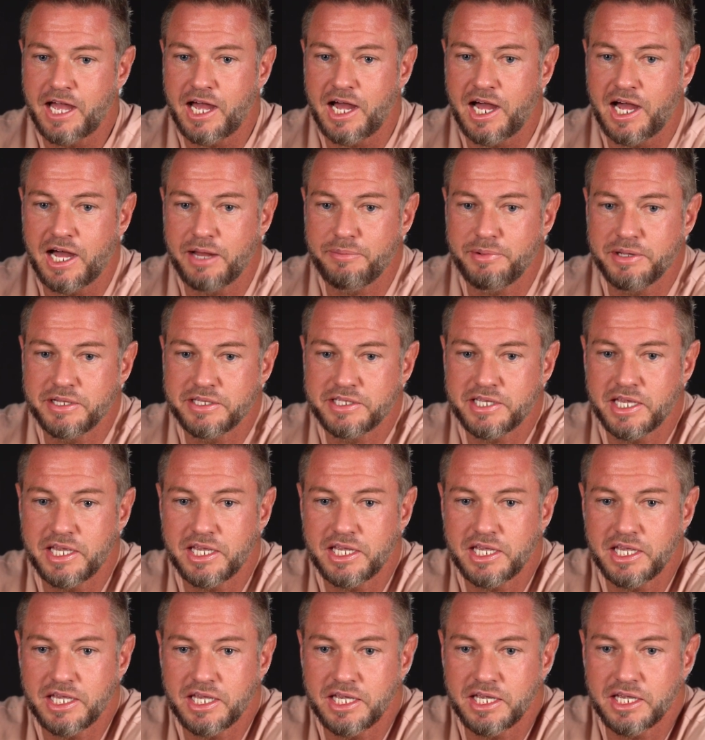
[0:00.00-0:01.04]
I've been
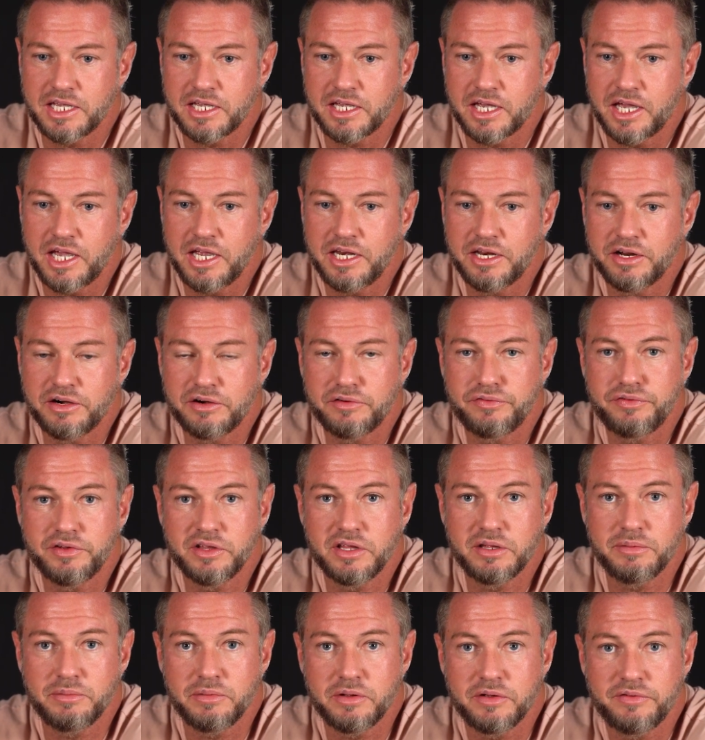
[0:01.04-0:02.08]
taking
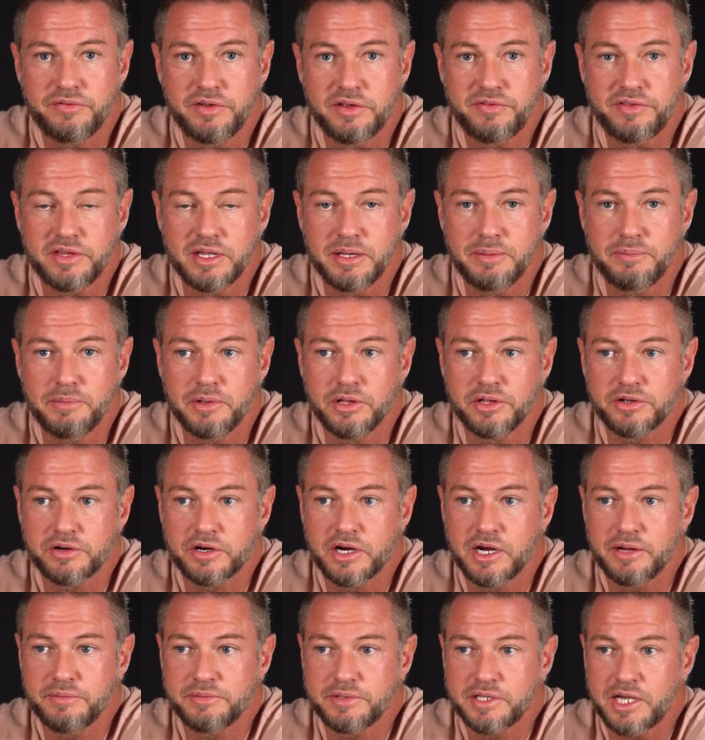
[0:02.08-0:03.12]
850
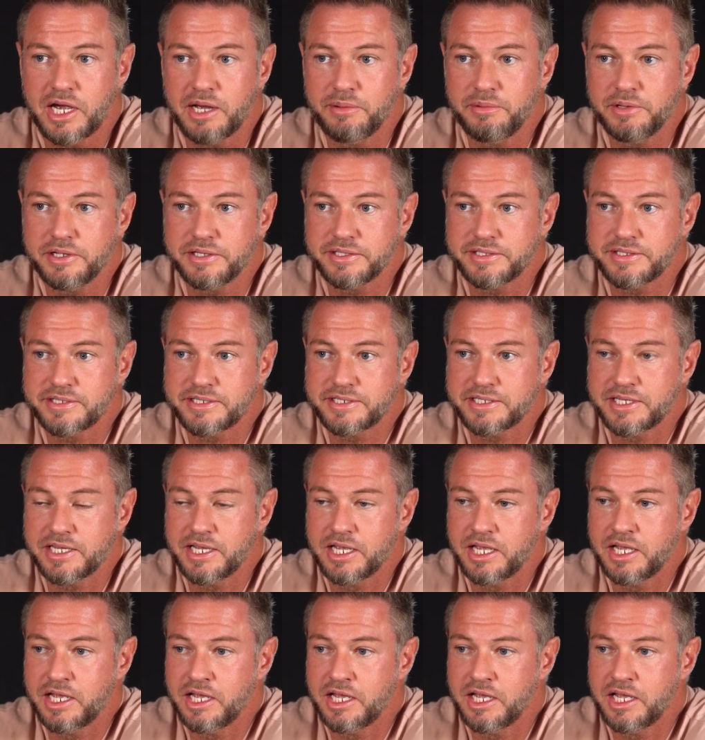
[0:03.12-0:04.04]
milligram tablets.